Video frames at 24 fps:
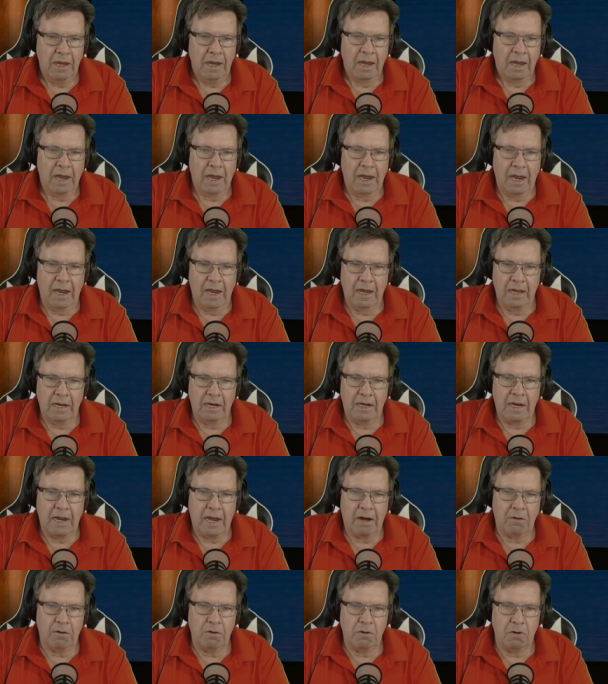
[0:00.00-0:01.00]
and
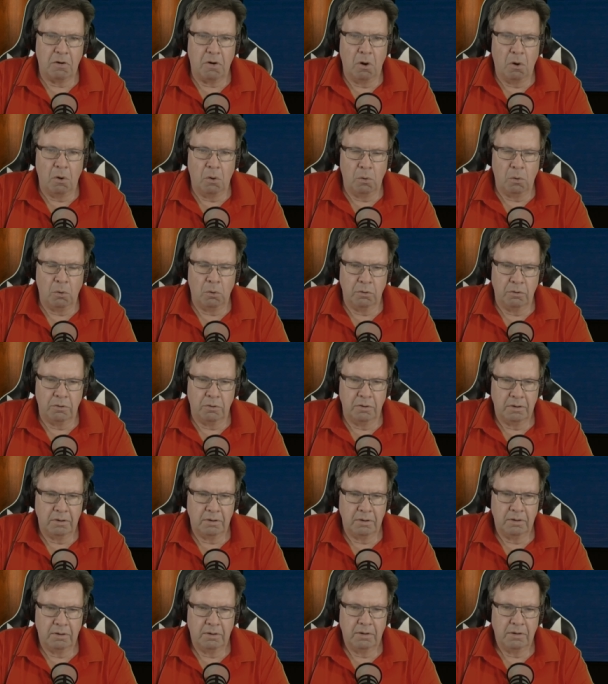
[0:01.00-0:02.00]
how gold
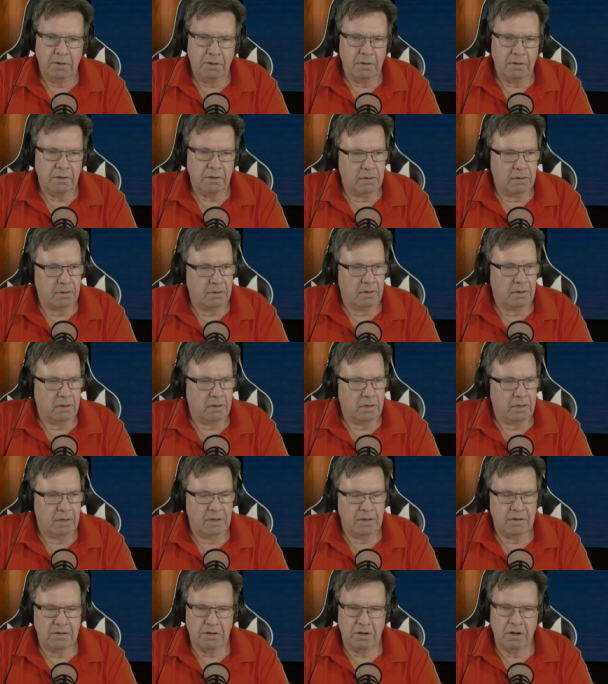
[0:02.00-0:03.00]
is